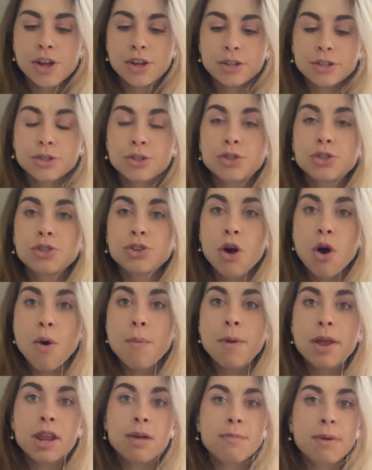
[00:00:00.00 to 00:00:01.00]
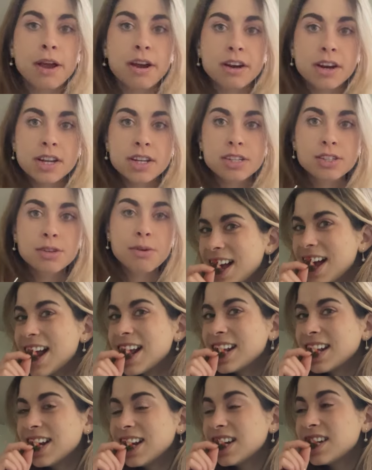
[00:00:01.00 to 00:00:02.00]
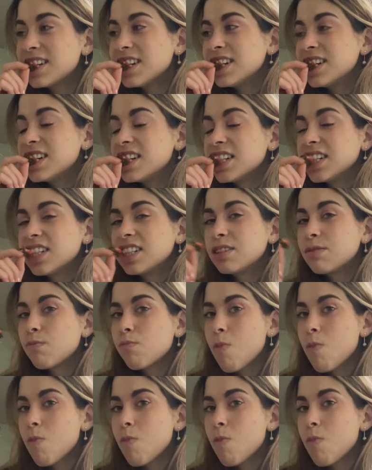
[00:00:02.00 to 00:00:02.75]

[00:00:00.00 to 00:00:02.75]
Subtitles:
so many berries. This is